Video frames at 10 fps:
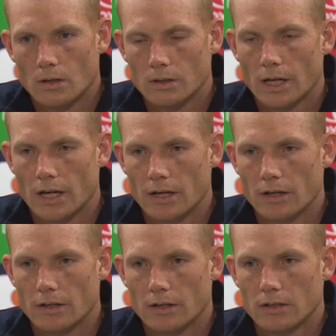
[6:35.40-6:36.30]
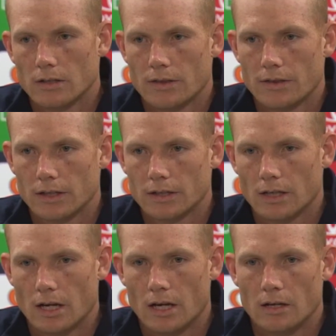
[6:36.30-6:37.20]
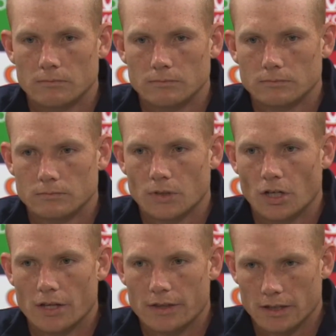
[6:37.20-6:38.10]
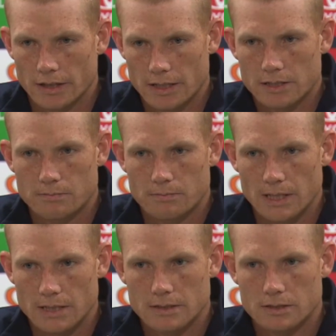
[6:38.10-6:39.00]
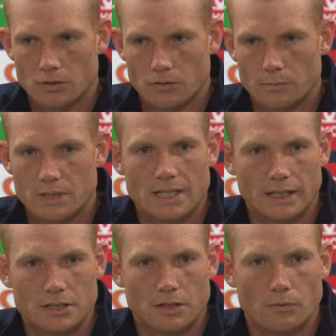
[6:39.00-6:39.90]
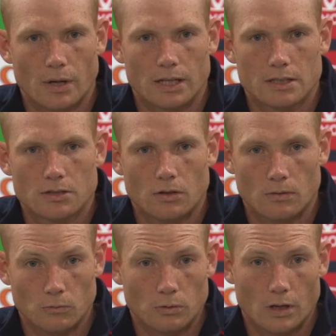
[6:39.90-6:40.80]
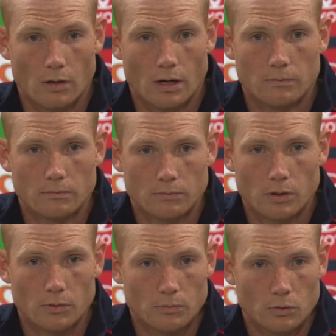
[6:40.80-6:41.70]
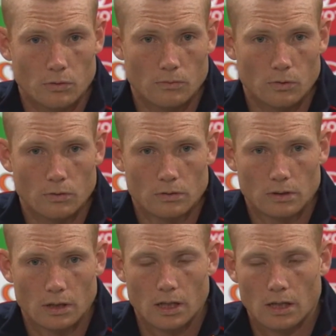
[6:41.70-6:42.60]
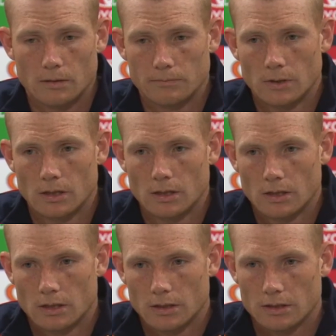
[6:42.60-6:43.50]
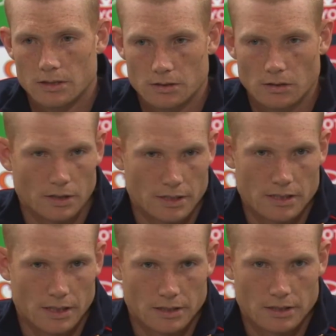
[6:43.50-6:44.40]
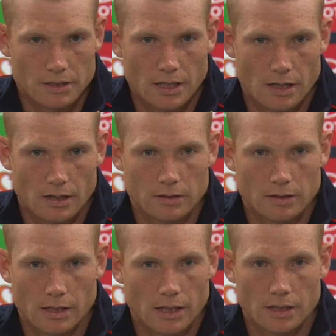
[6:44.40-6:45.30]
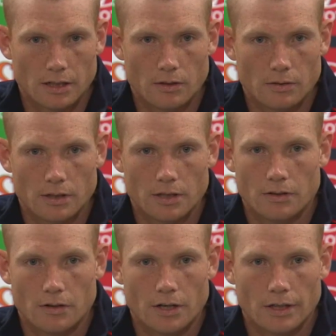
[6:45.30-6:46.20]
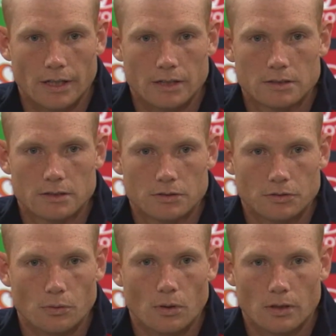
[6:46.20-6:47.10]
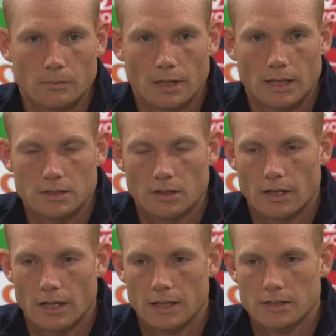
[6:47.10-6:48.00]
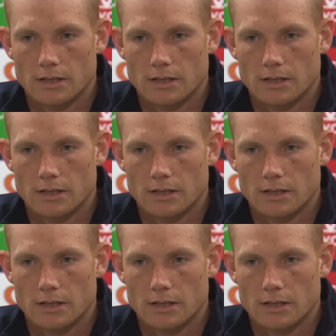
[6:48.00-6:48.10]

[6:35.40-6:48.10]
Yeah, I think you know, I think his sort of percentage in the ruck time will go up probably more and more, because like you said, you can't go on your own against two quality players like that.